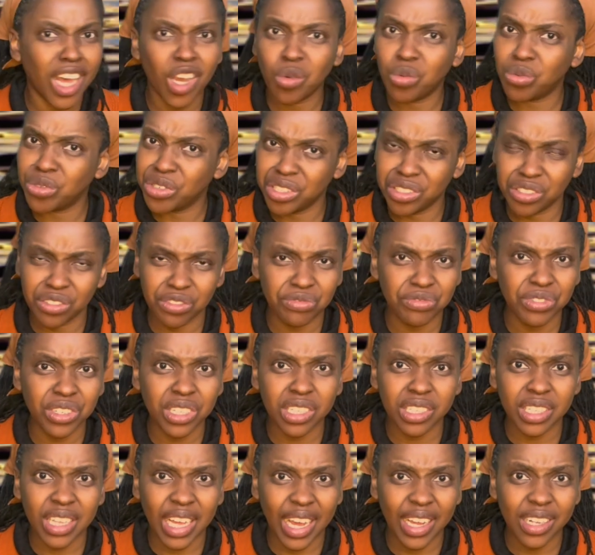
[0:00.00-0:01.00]
wouldn't feel
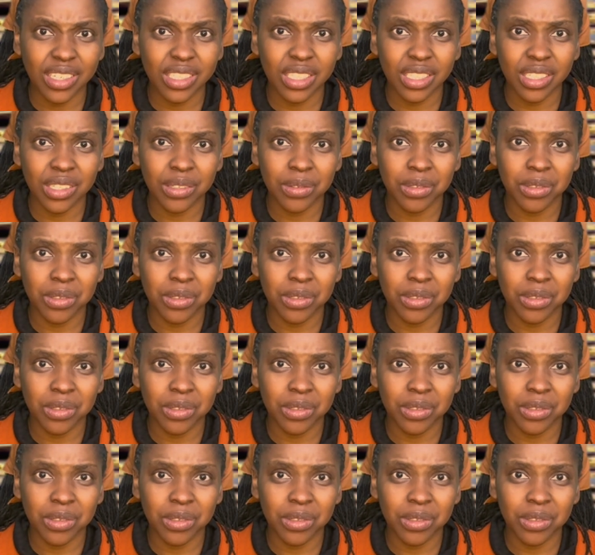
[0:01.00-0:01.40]
that.